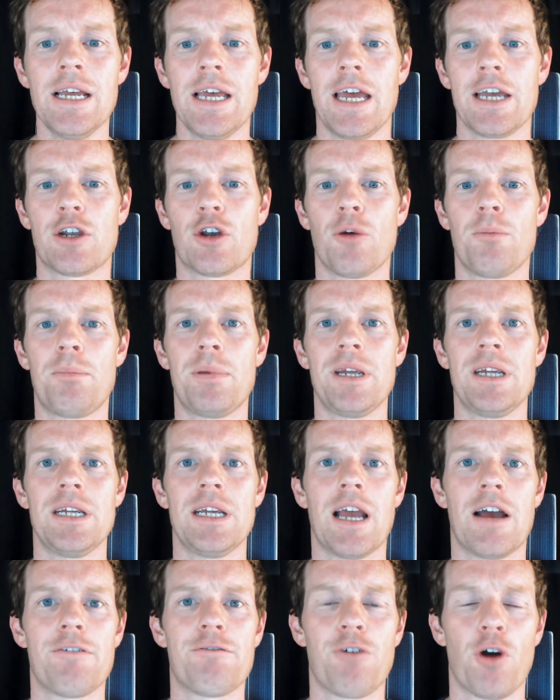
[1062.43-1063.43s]
It could
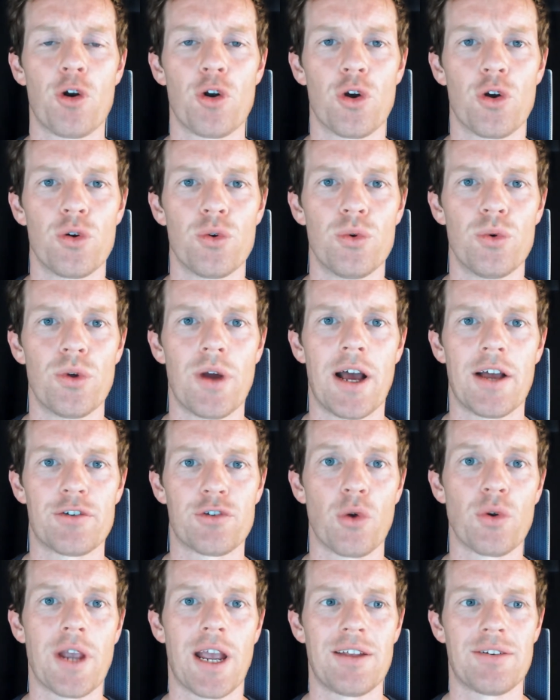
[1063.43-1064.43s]
be a photo
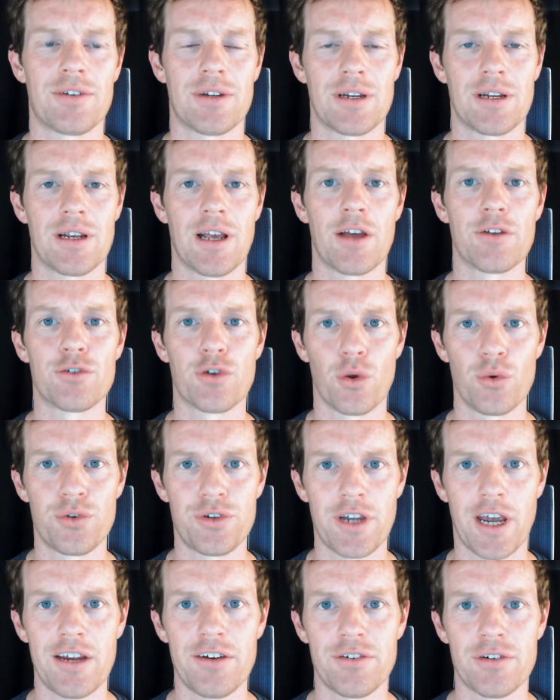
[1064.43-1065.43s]
showcasing
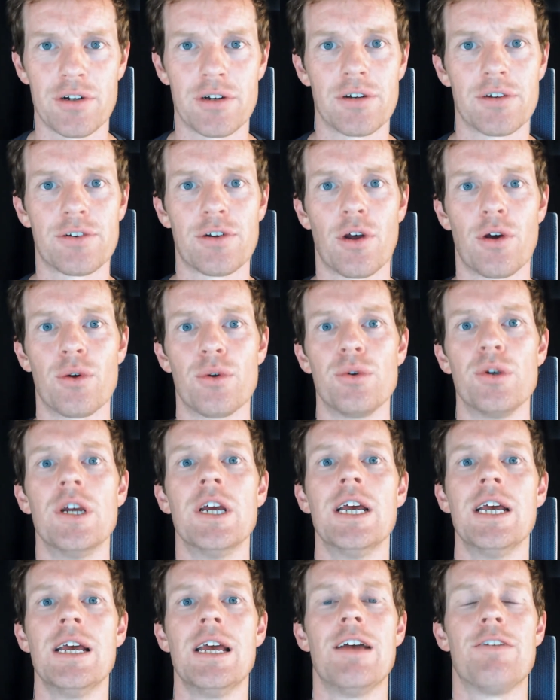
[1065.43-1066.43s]
association. So
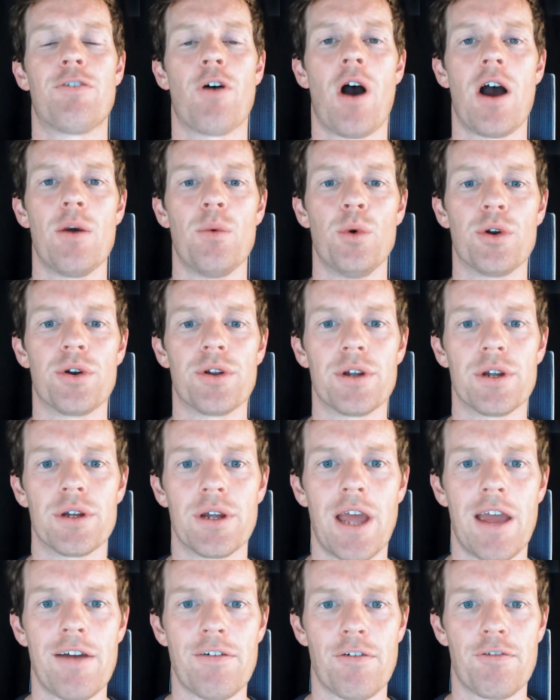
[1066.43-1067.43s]
if I were
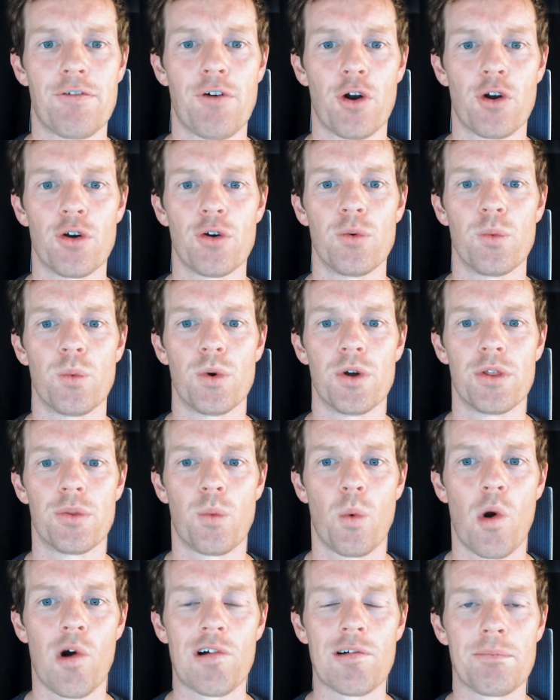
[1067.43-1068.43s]
to have a photo with
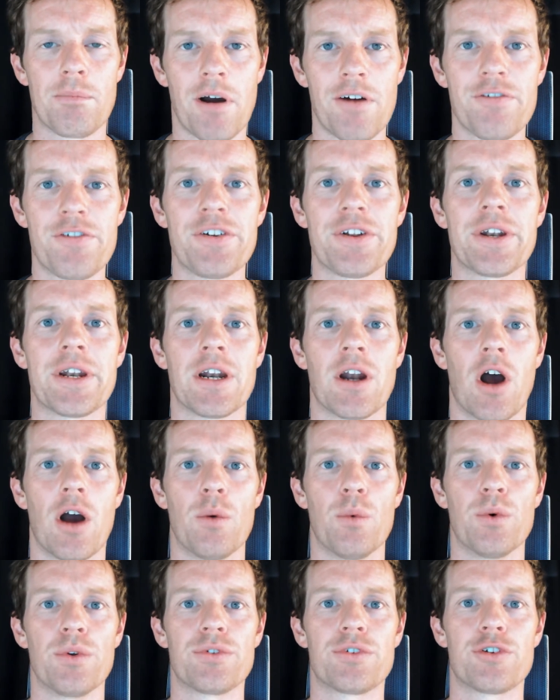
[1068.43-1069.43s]
Warren Buffett and I
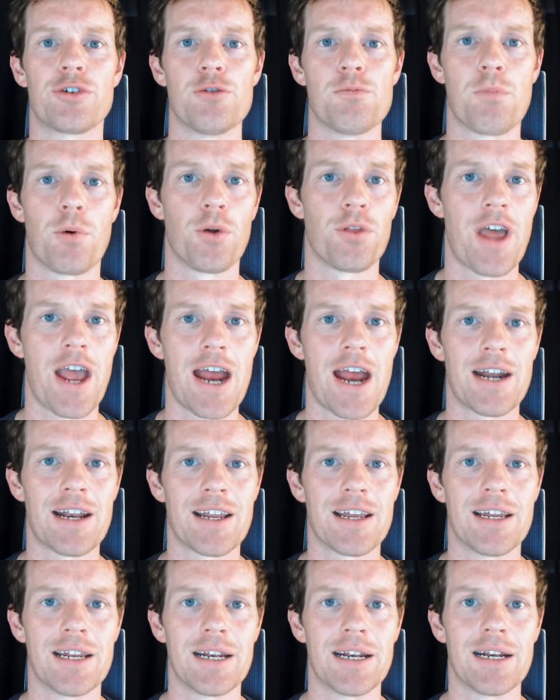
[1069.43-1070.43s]
was to put that
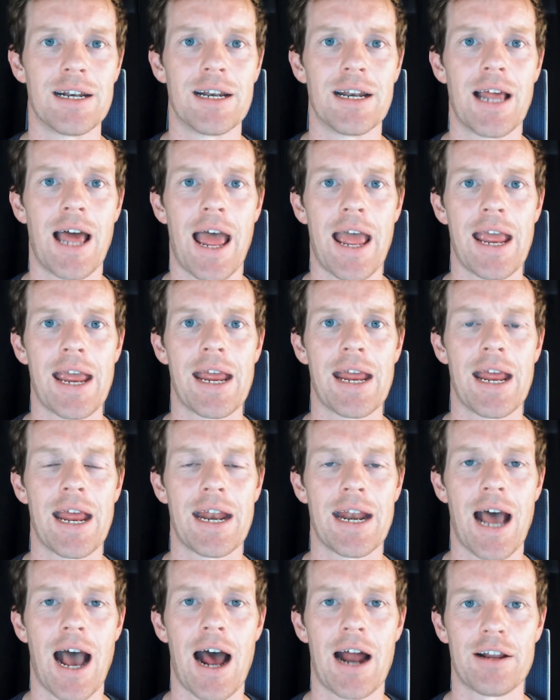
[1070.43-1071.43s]
in
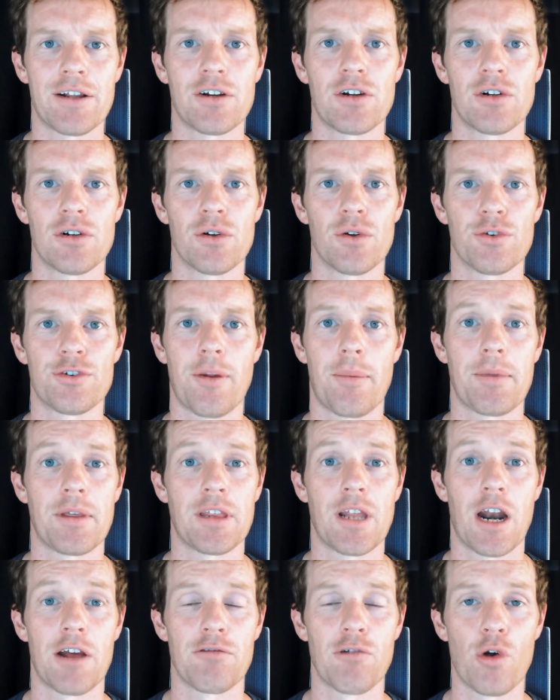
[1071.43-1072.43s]
an article or something
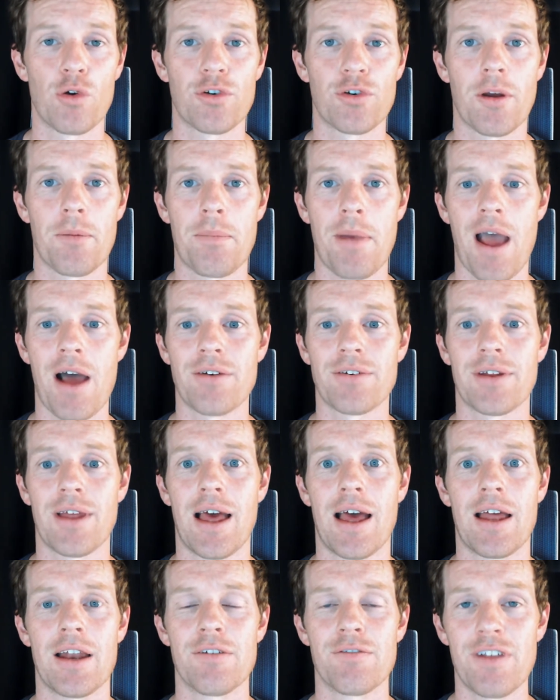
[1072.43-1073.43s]
that I wrote about
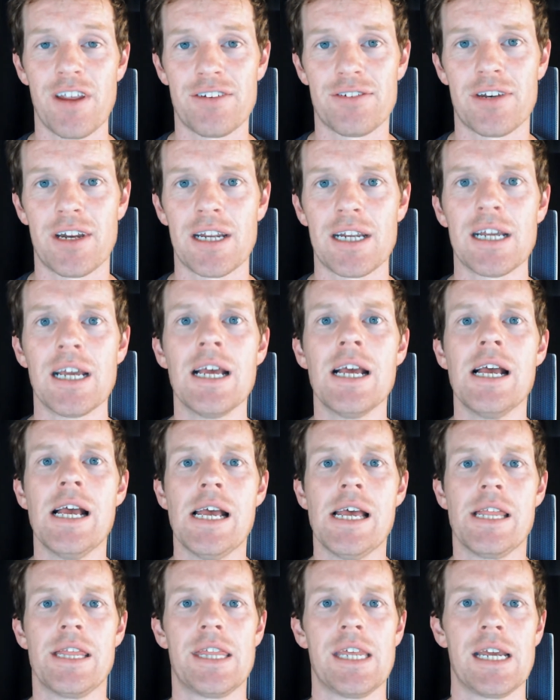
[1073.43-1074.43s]
investing,
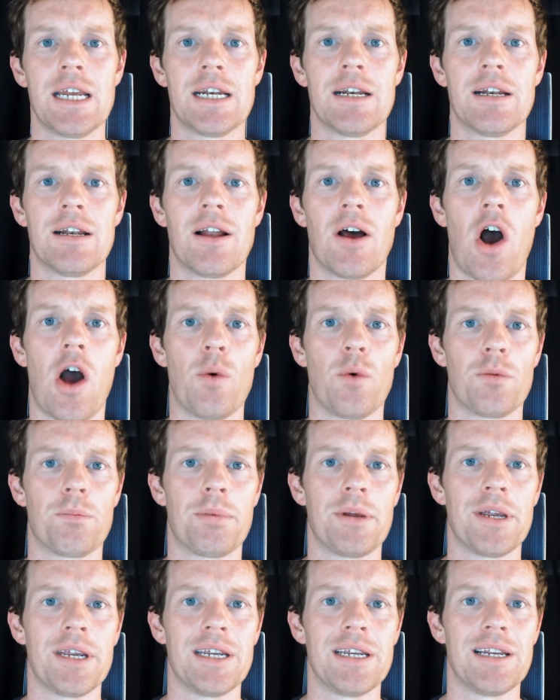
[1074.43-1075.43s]
then I would
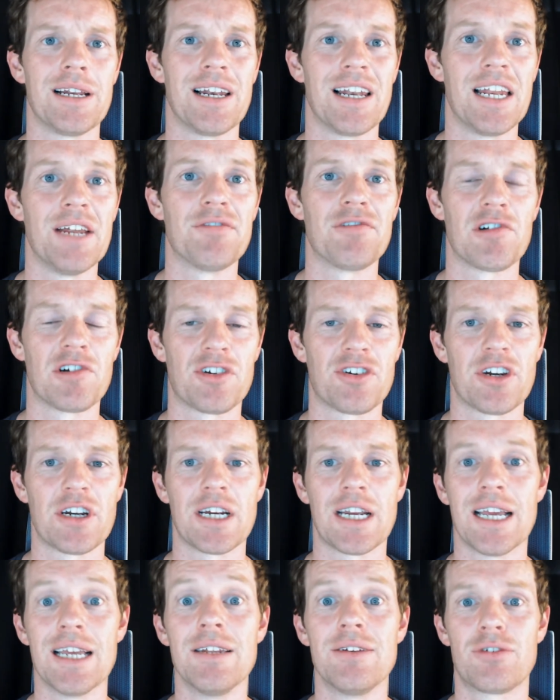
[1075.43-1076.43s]
be leveraging
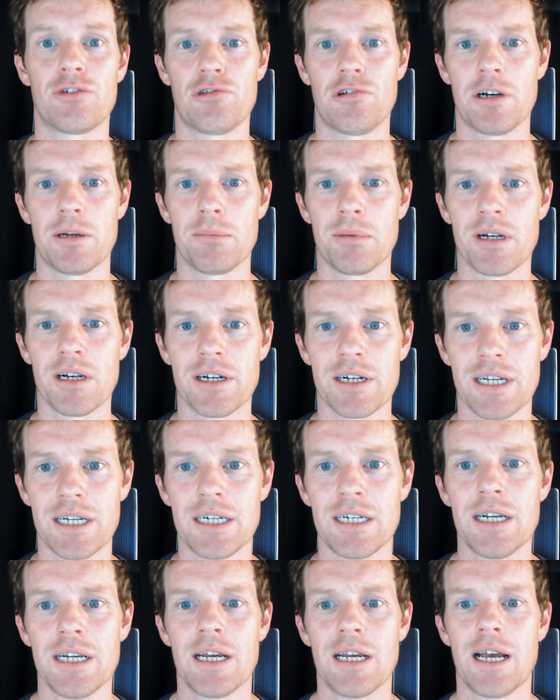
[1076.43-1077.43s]
his
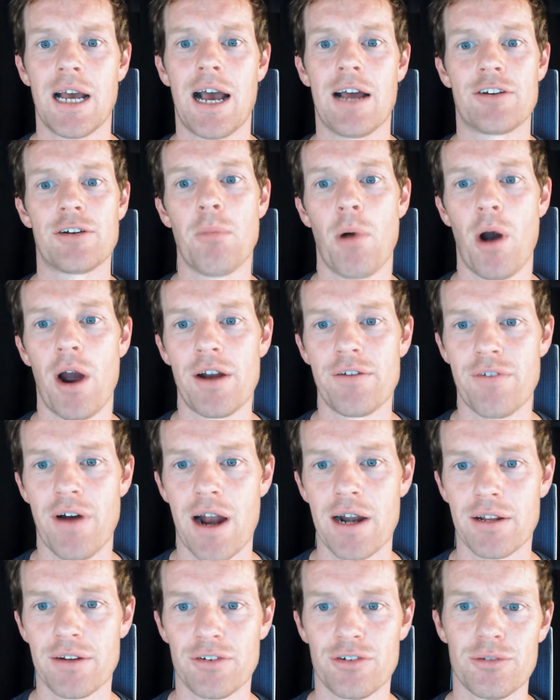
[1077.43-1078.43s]
credibility to my
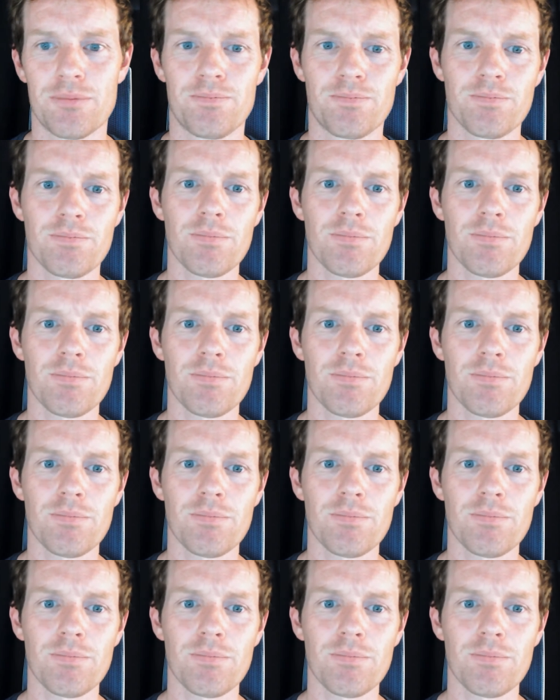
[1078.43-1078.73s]
advantage.